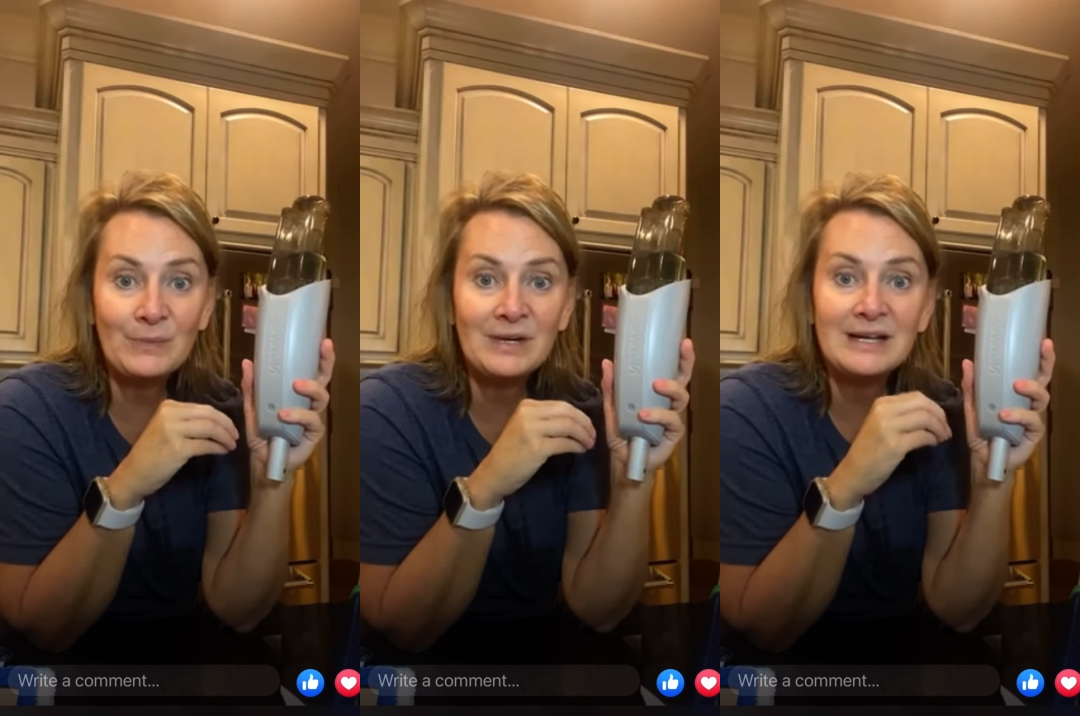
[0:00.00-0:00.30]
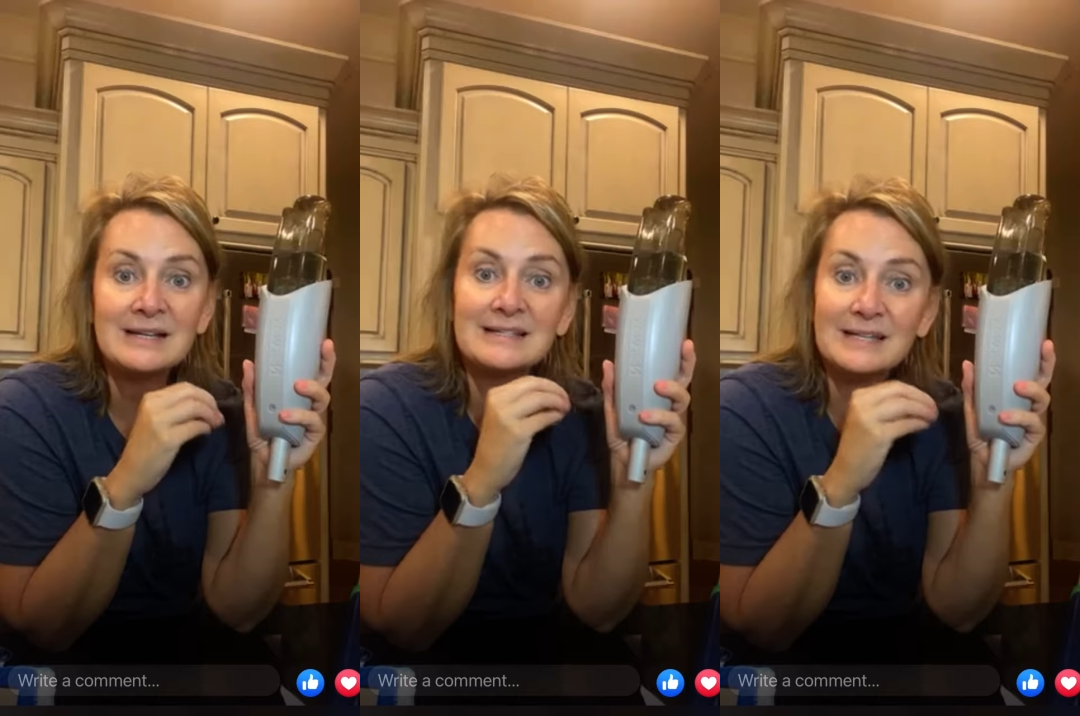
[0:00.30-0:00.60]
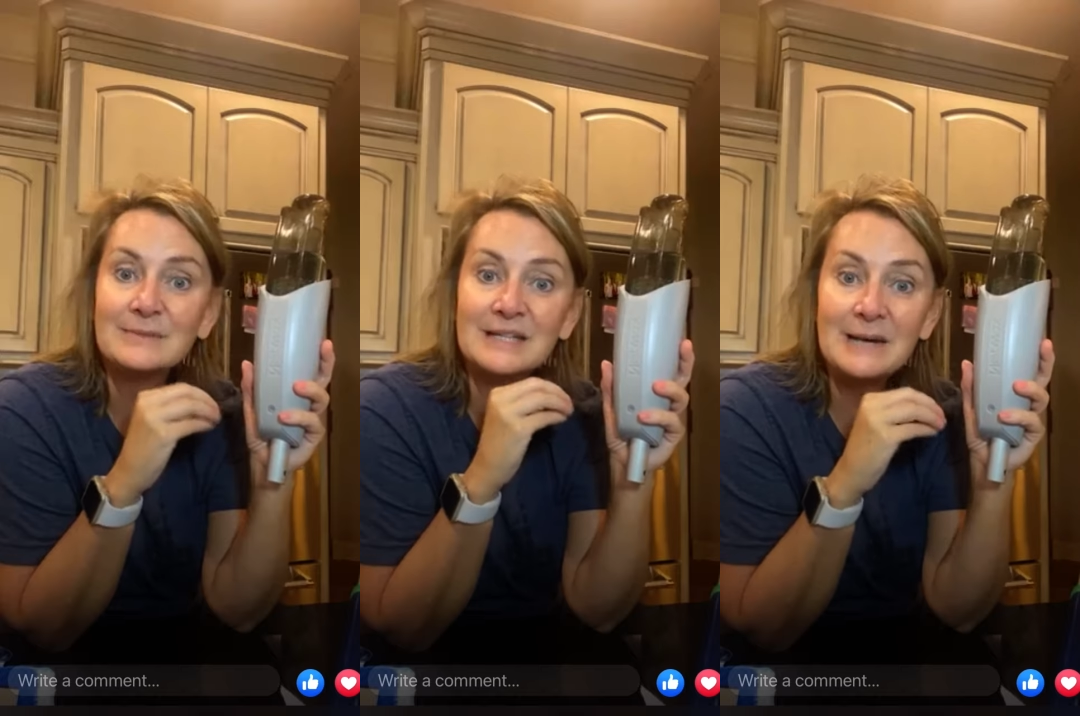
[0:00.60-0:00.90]

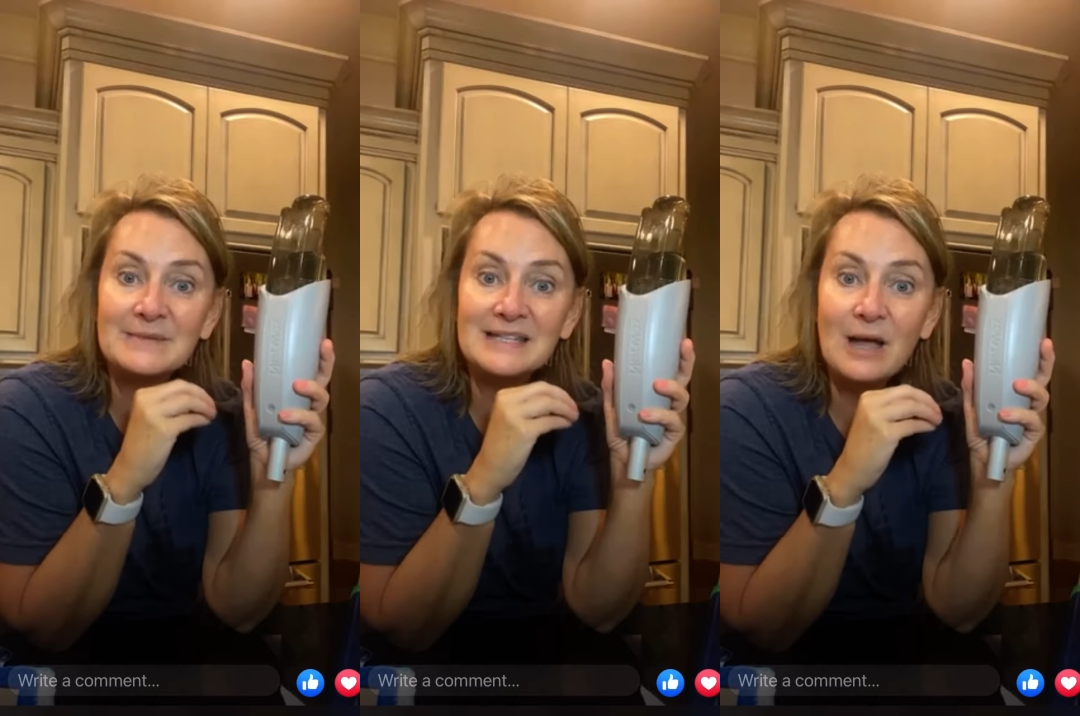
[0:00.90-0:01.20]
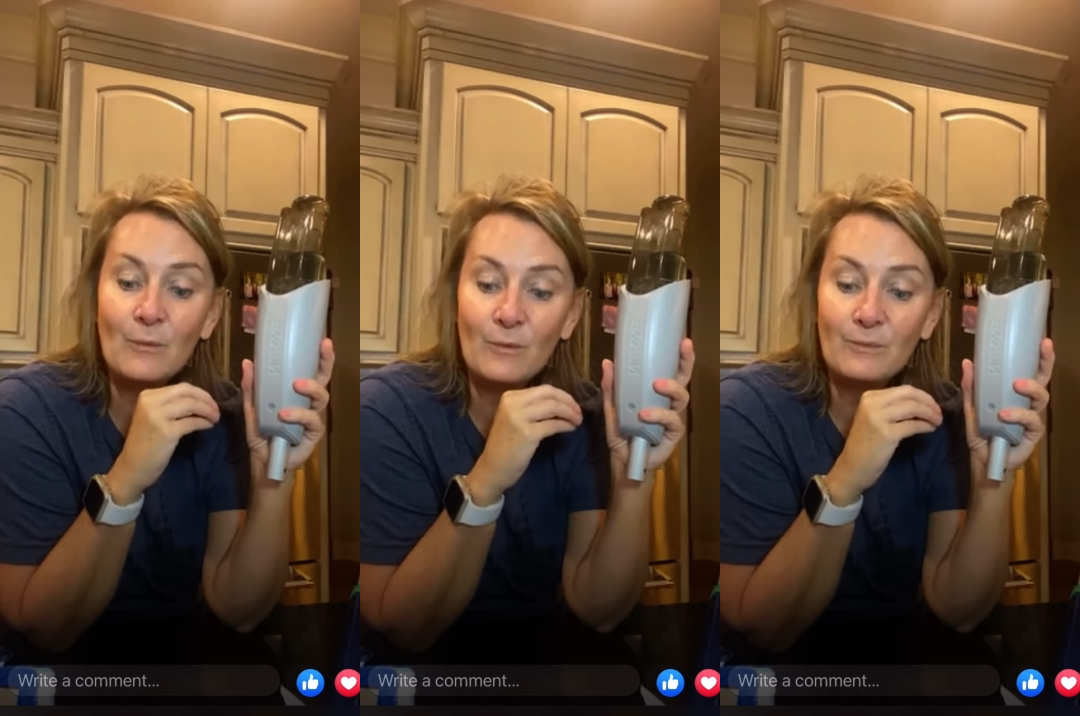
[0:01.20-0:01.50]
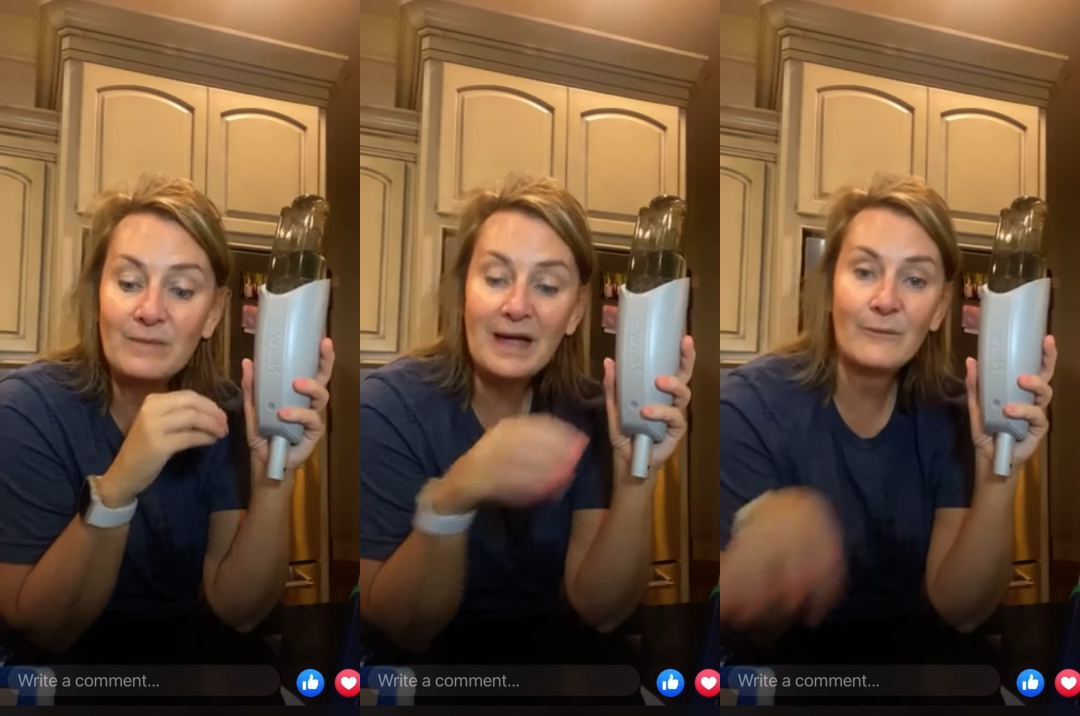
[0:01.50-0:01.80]
sometimes that, that
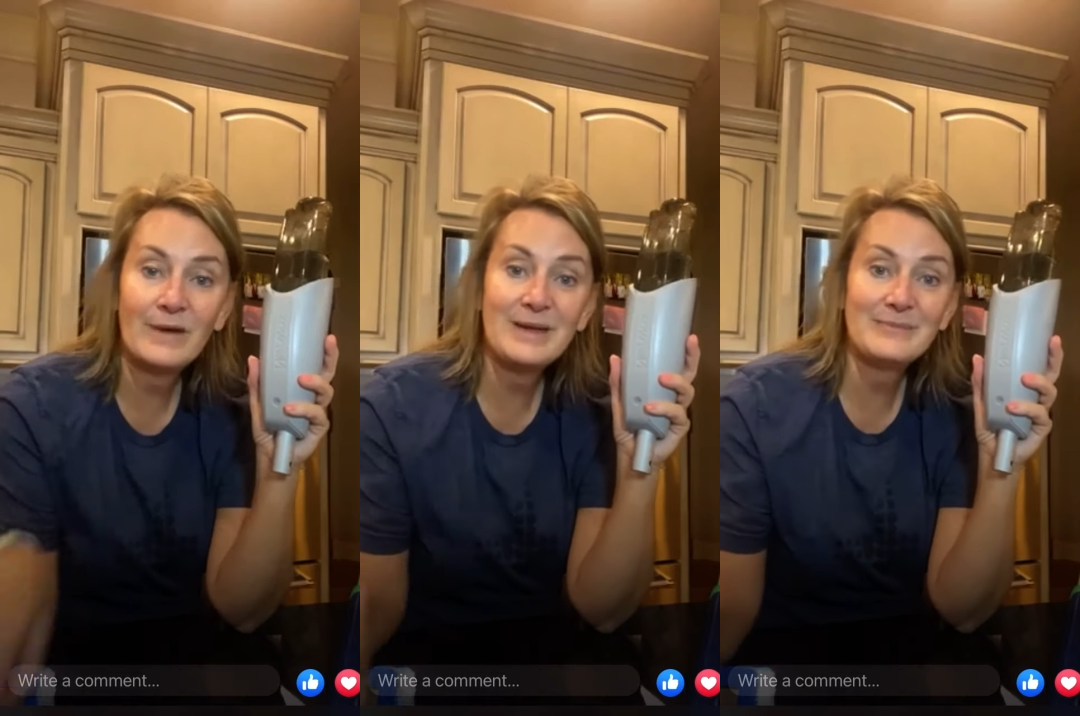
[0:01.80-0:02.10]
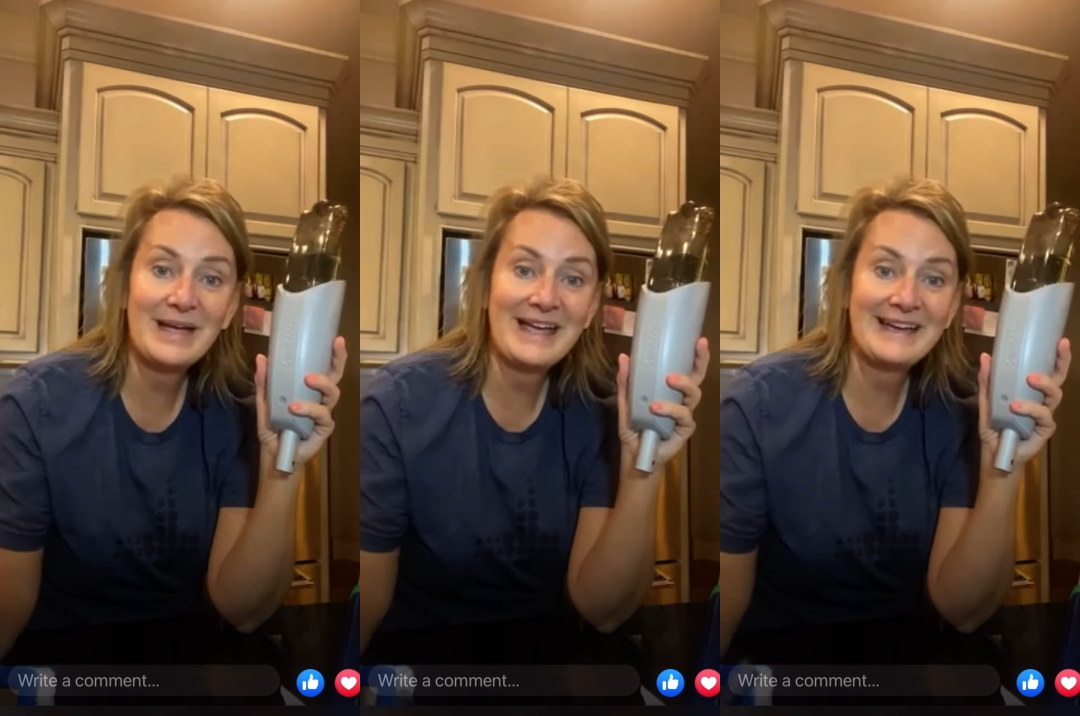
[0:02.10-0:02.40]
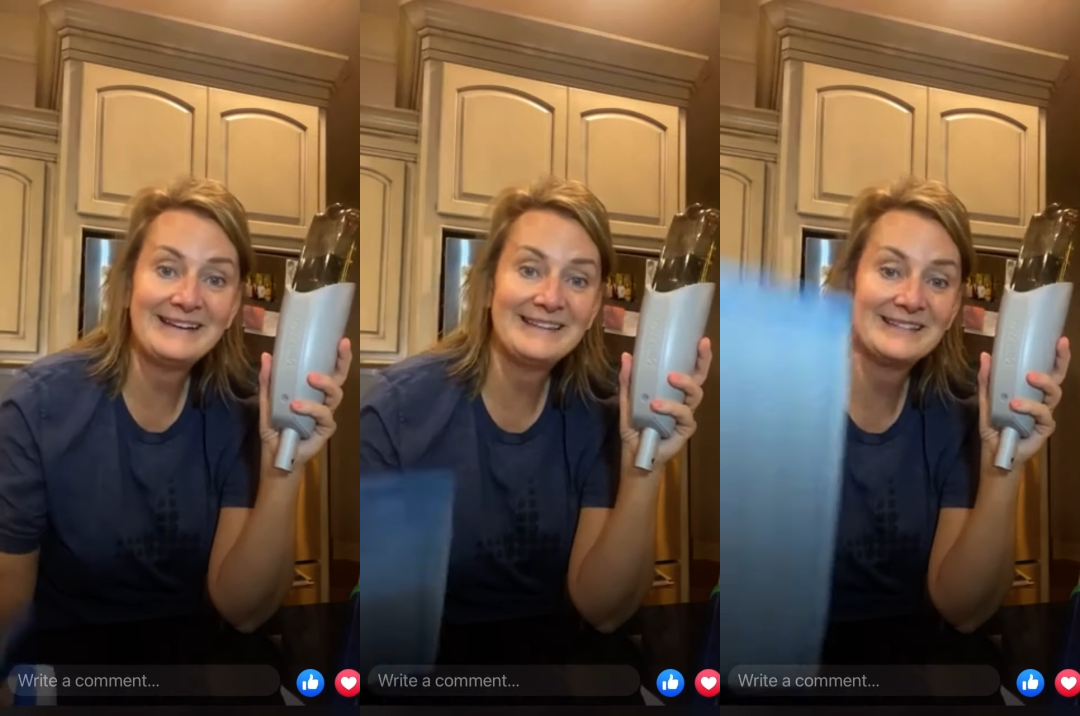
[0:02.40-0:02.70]
wet pad,
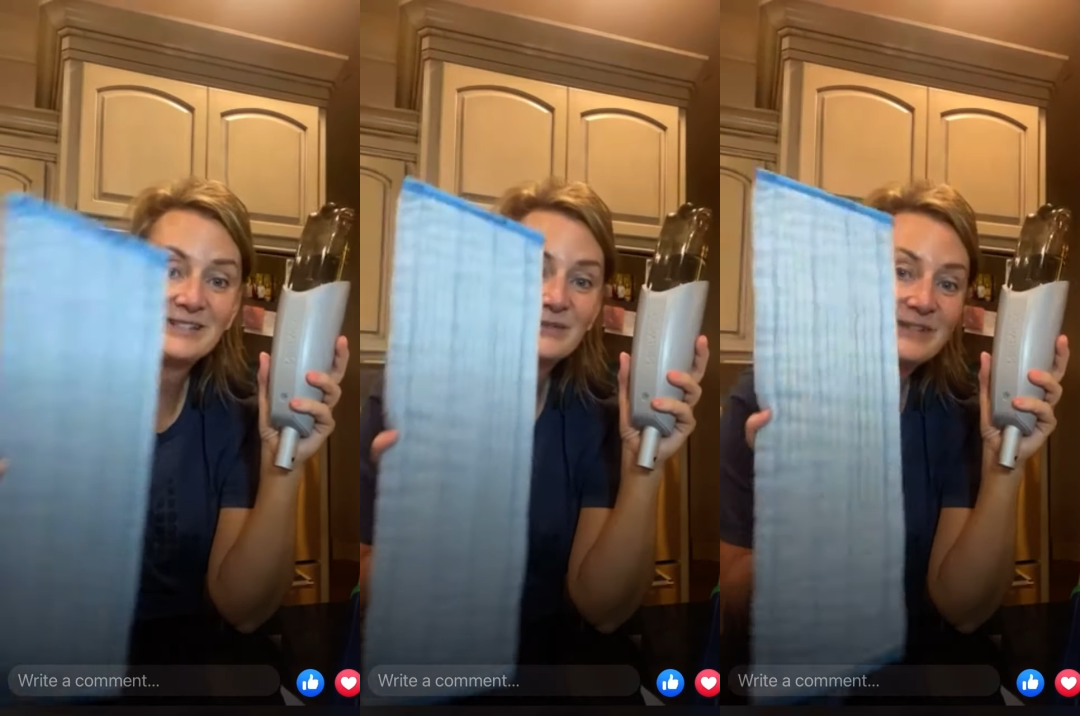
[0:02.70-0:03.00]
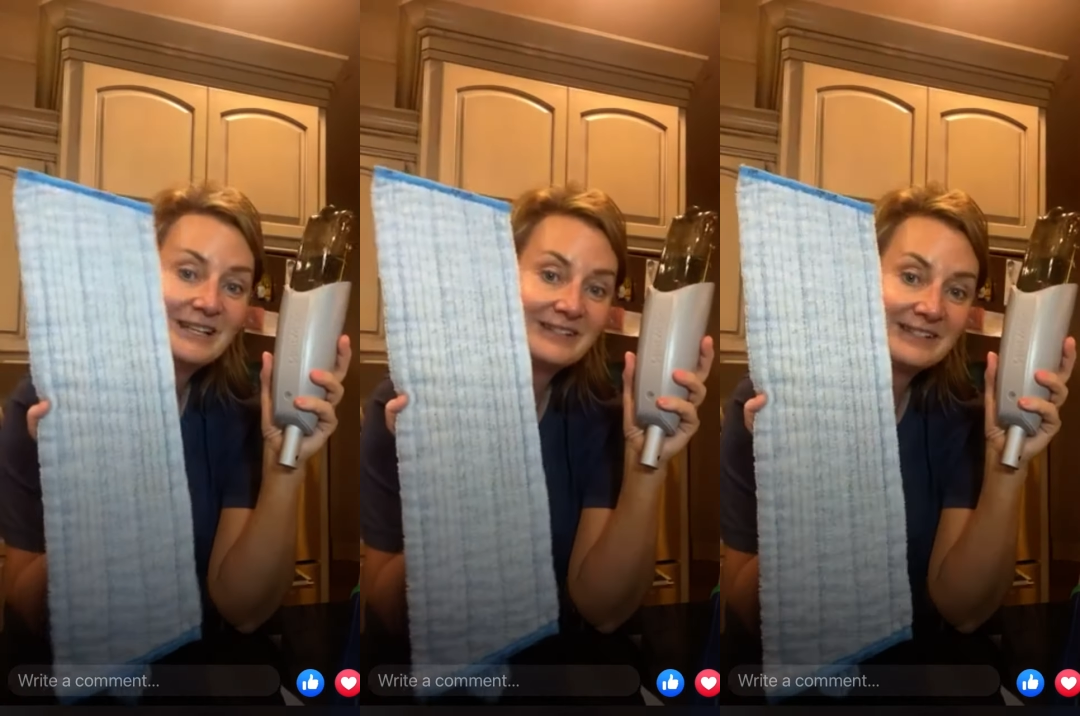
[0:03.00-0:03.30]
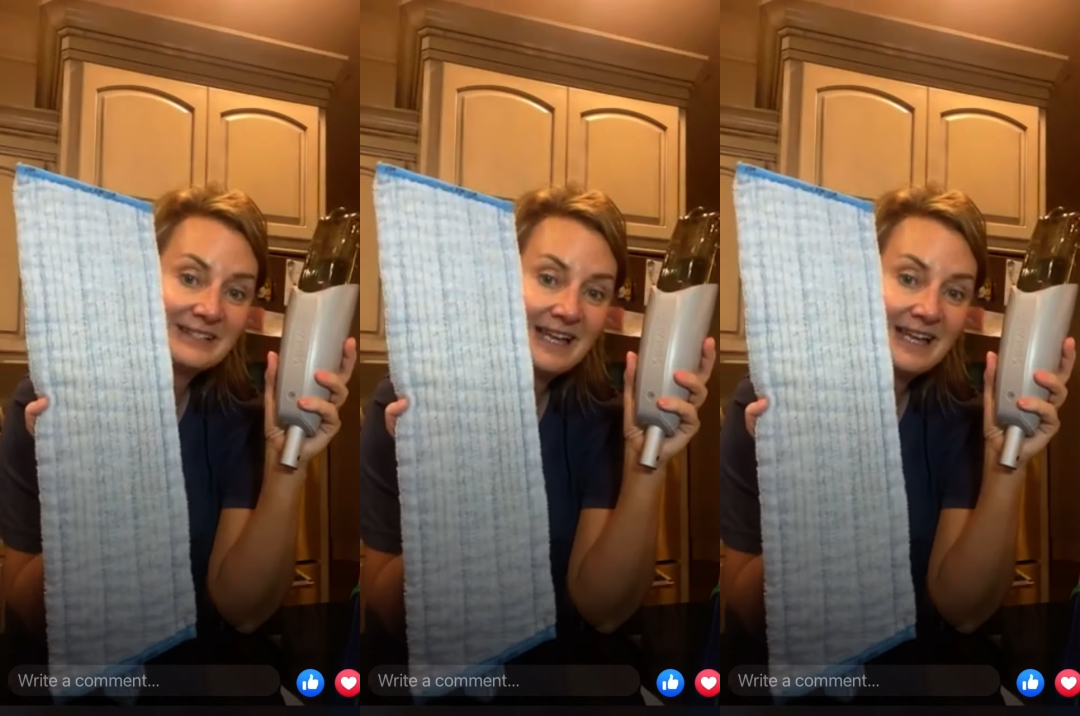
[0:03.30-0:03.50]
which is what it looks like,